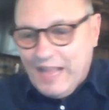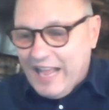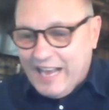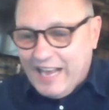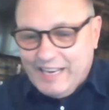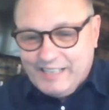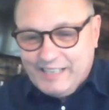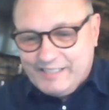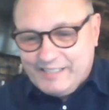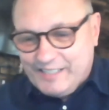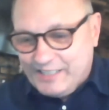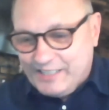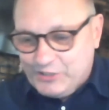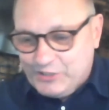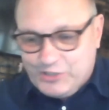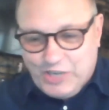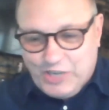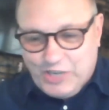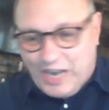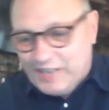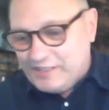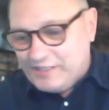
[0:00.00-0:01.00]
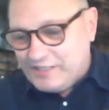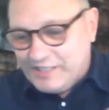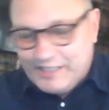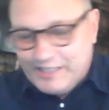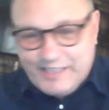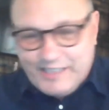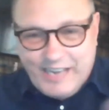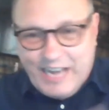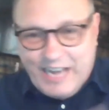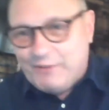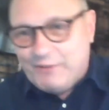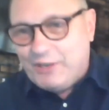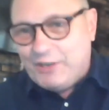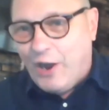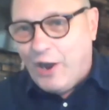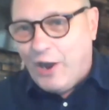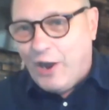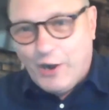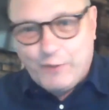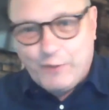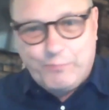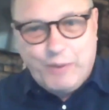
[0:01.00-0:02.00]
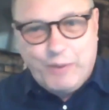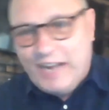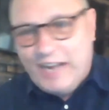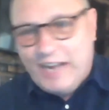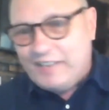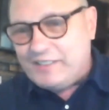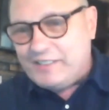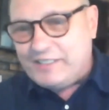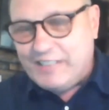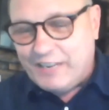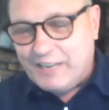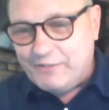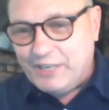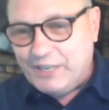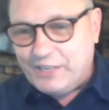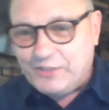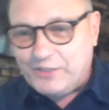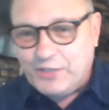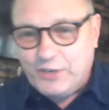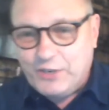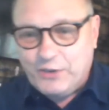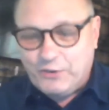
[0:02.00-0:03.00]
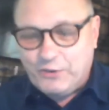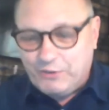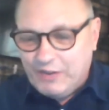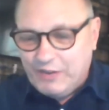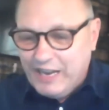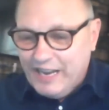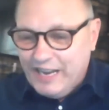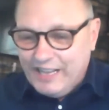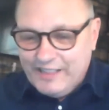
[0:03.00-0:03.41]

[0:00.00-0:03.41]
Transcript: and he says, Johnson, Navin R, page 72.